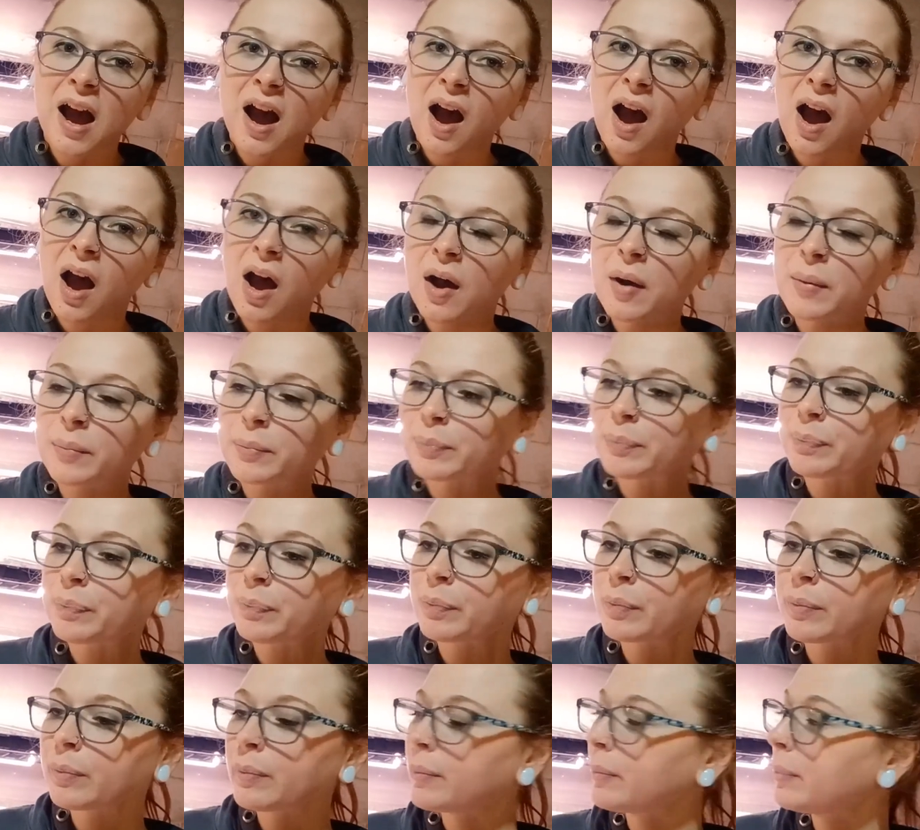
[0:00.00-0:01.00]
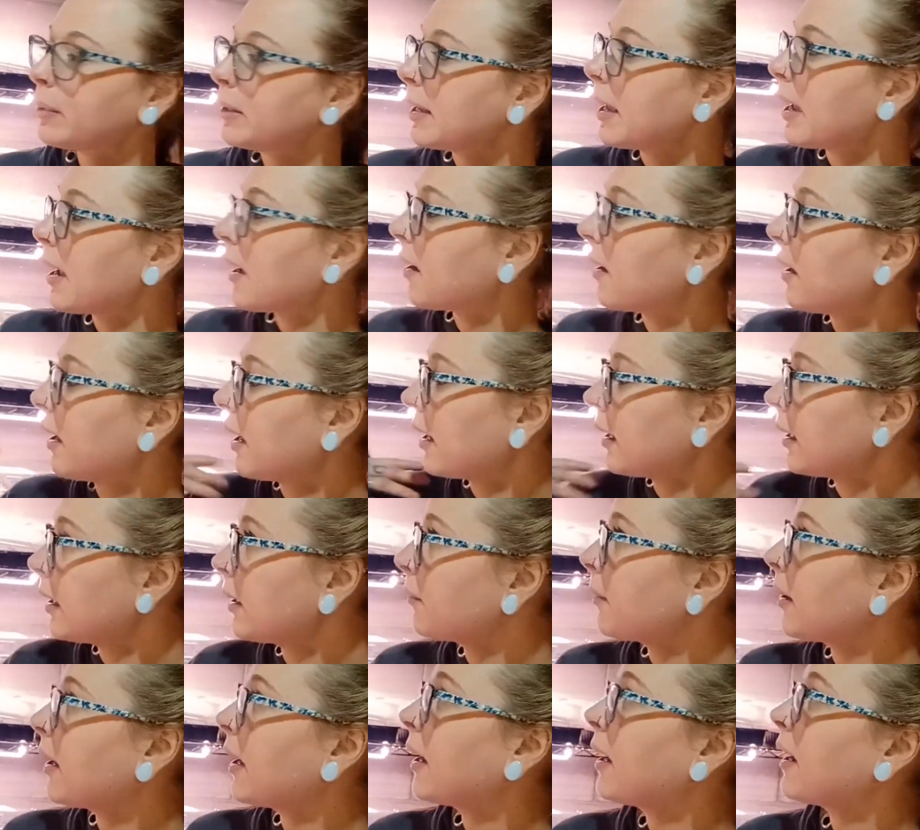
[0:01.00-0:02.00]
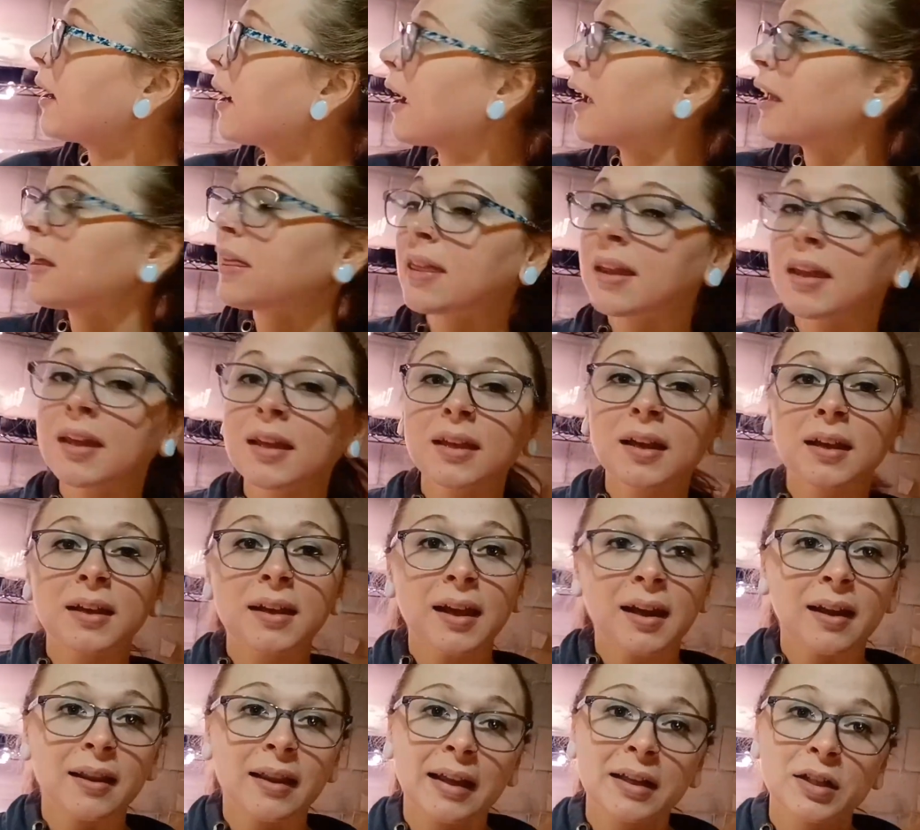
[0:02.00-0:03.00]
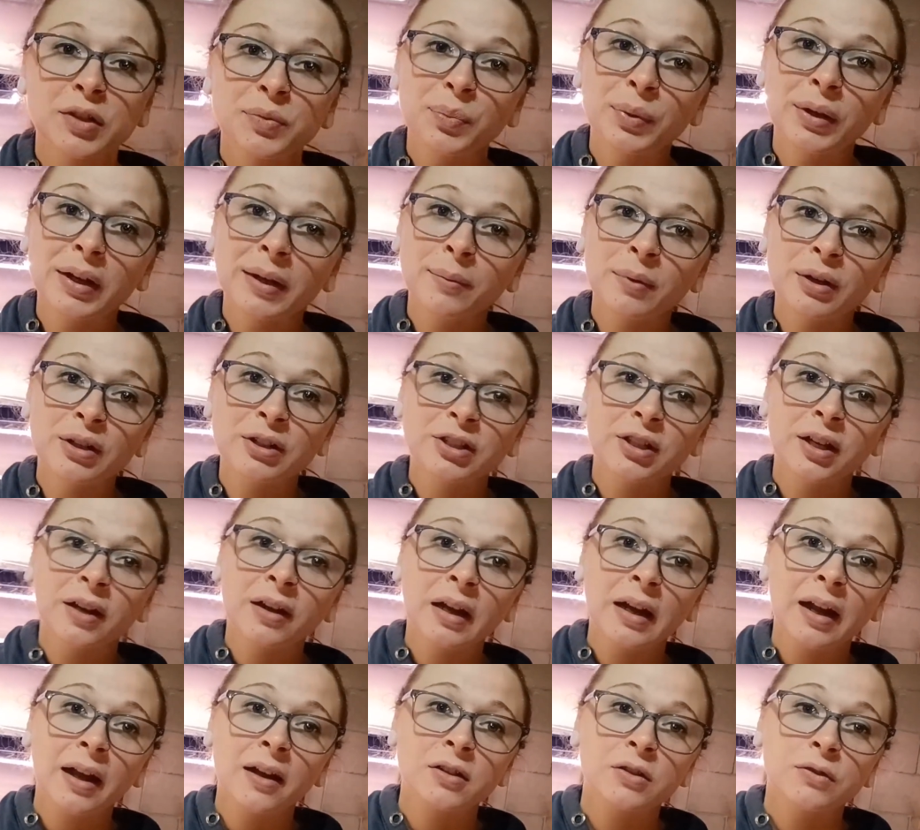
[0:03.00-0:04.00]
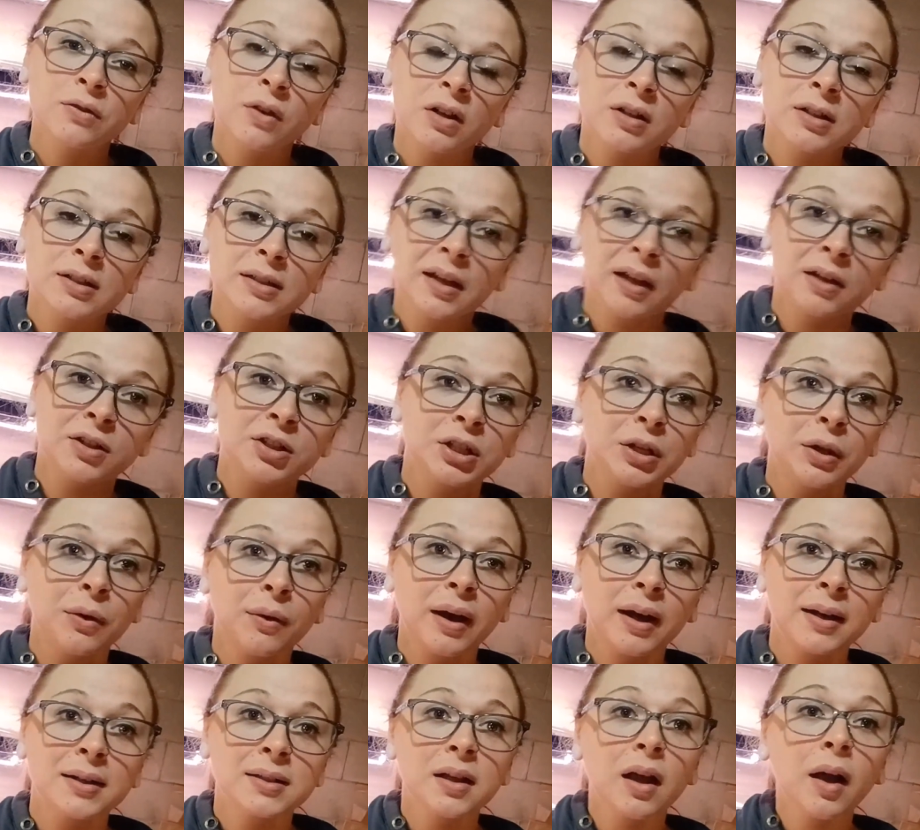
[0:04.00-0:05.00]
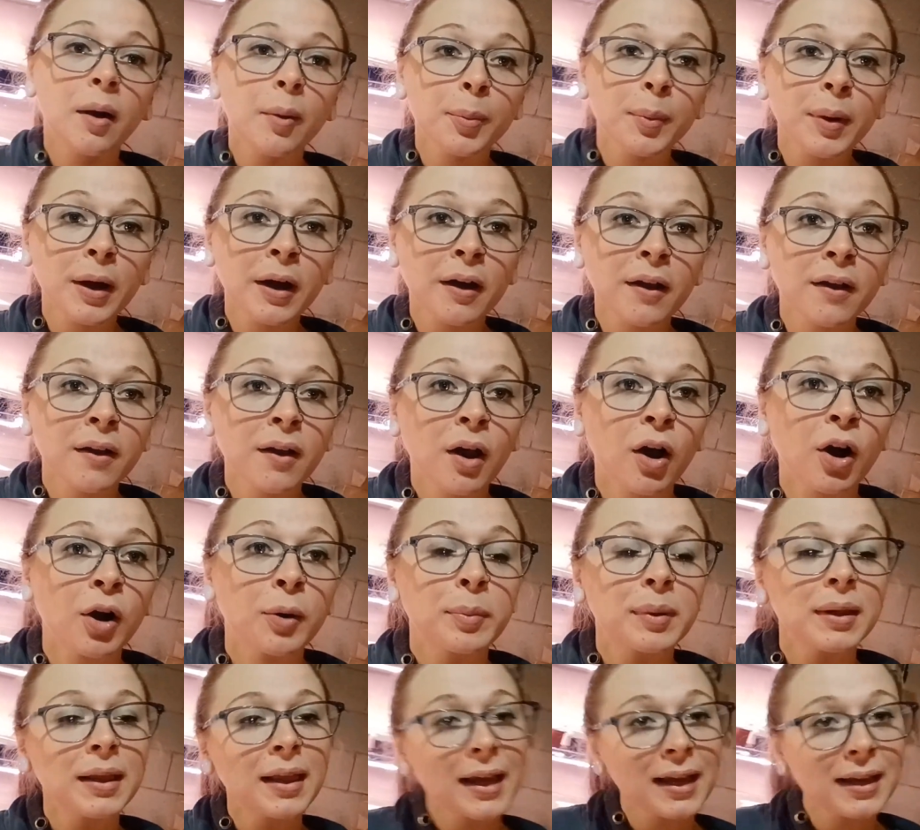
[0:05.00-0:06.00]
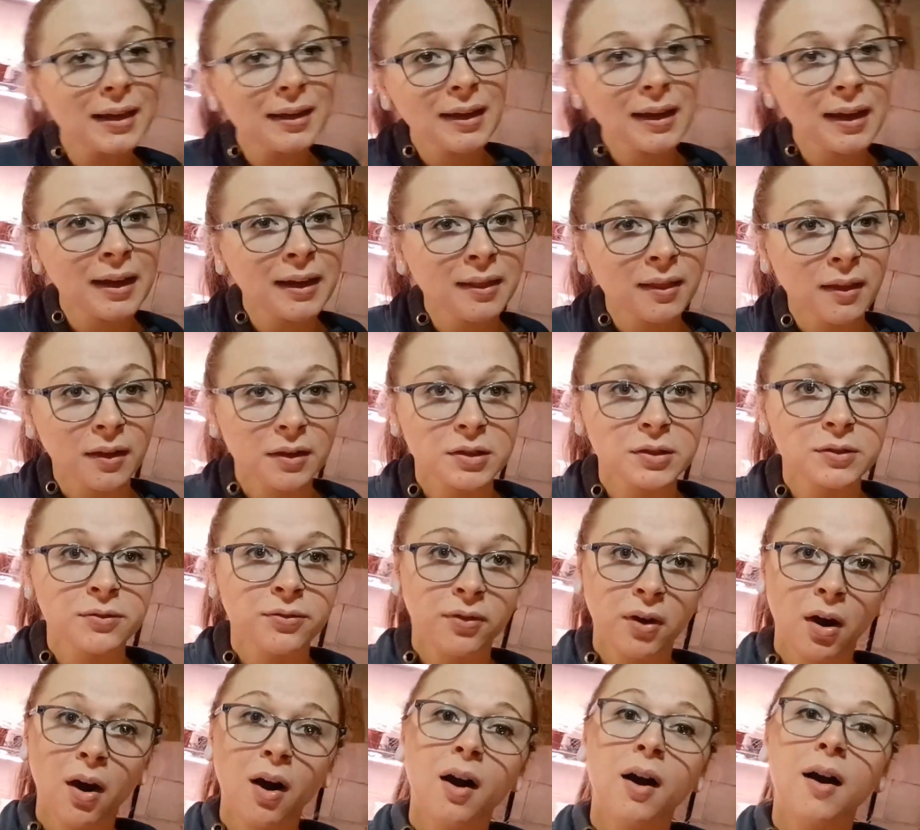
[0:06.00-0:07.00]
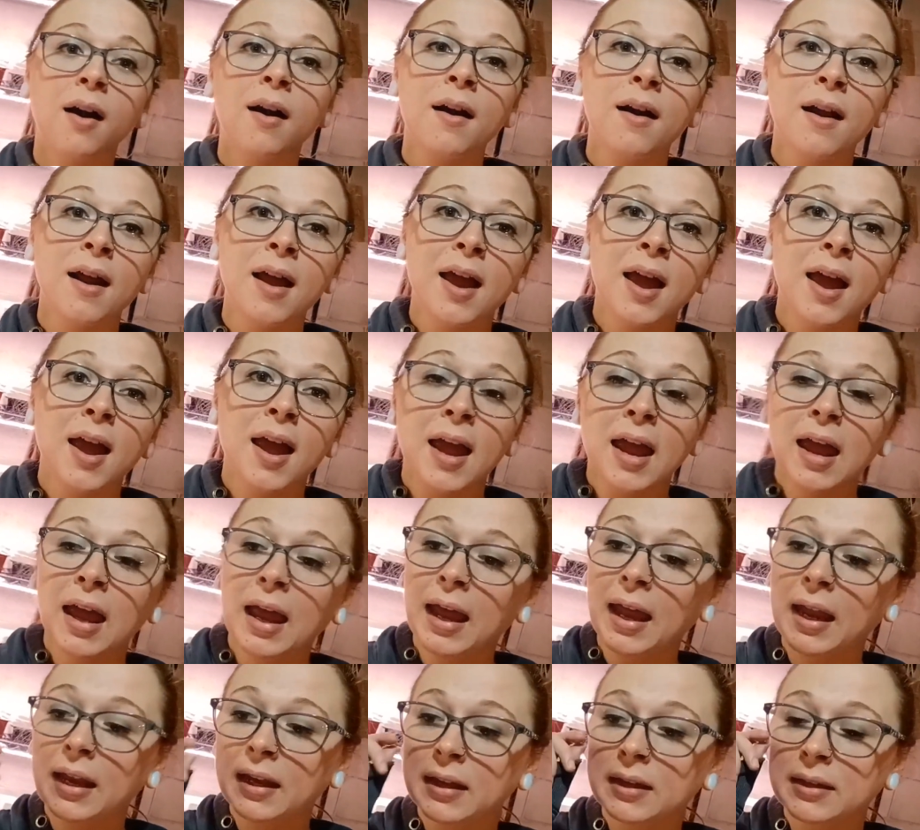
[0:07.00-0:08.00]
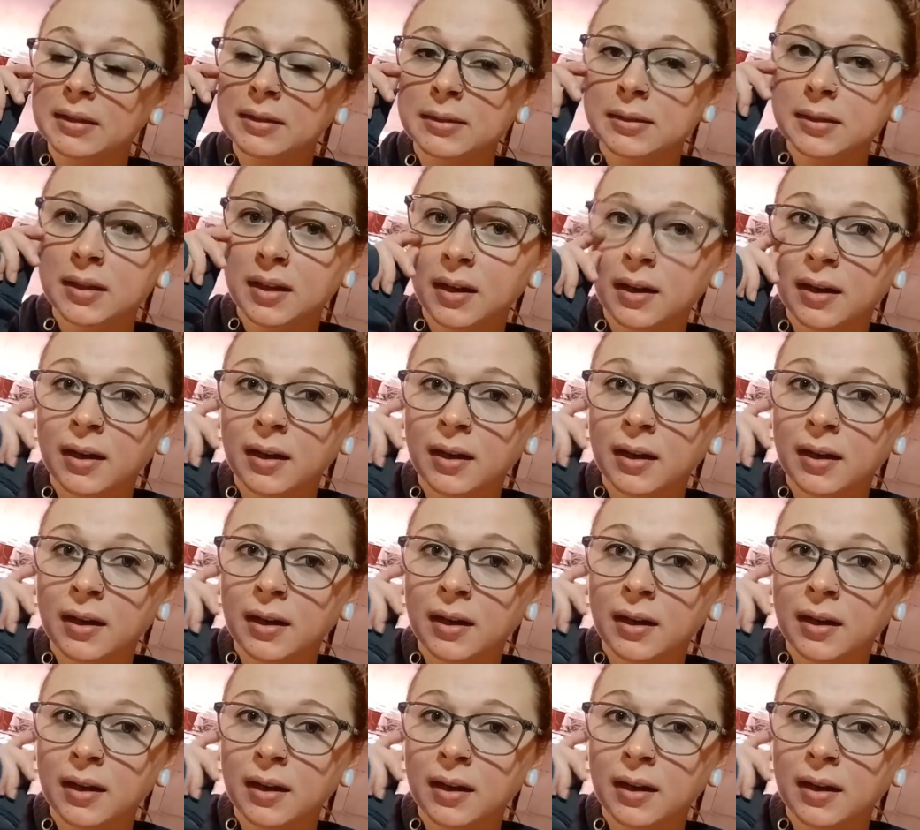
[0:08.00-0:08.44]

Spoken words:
but yeah, anyway, I think again that's pretty much it as far as catching you guys up on our planting thus far. And